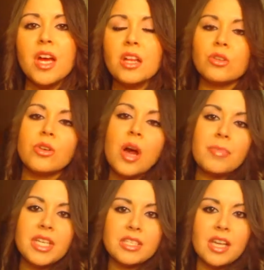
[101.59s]
little
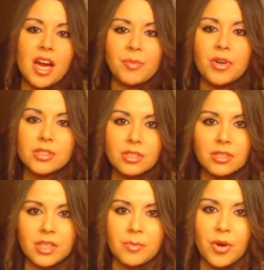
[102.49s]
companies that I
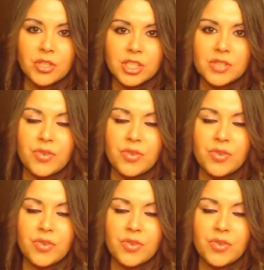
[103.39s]
personally purchase